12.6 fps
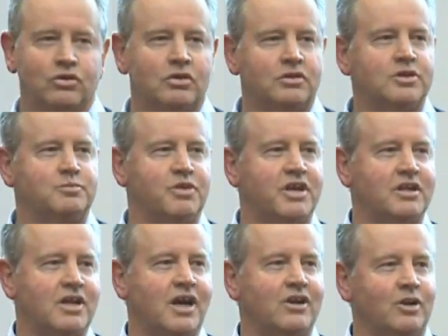Google has
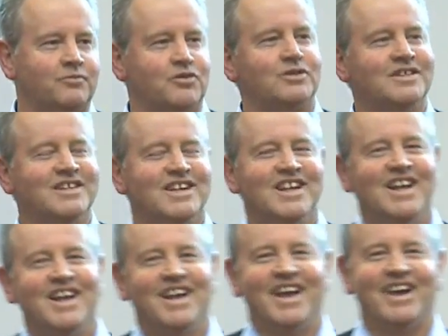been helpful,
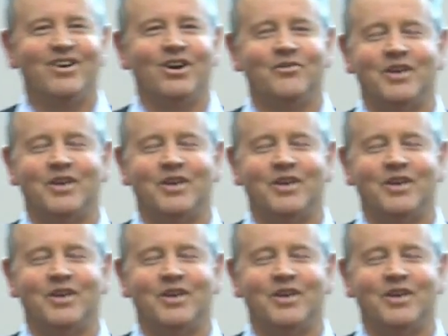and